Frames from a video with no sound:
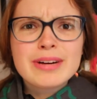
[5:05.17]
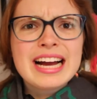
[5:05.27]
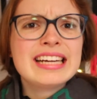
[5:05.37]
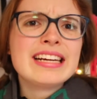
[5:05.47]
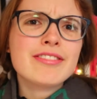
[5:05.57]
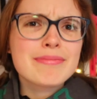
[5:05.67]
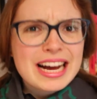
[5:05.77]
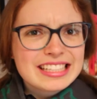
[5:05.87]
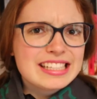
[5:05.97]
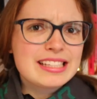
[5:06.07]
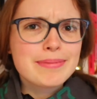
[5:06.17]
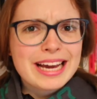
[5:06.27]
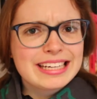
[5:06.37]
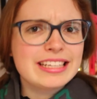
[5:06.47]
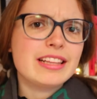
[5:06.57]
why I never
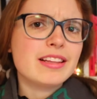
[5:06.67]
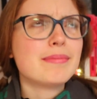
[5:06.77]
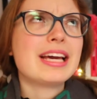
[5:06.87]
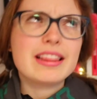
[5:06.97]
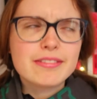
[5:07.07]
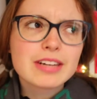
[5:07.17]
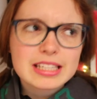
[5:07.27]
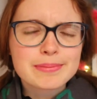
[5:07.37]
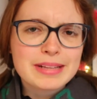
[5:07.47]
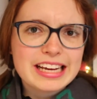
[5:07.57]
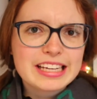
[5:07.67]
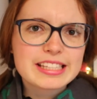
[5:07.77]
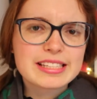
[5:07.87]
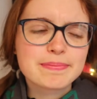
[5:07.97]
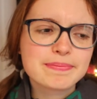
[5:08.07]
participated in them in the first
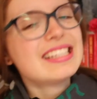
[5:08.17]
place.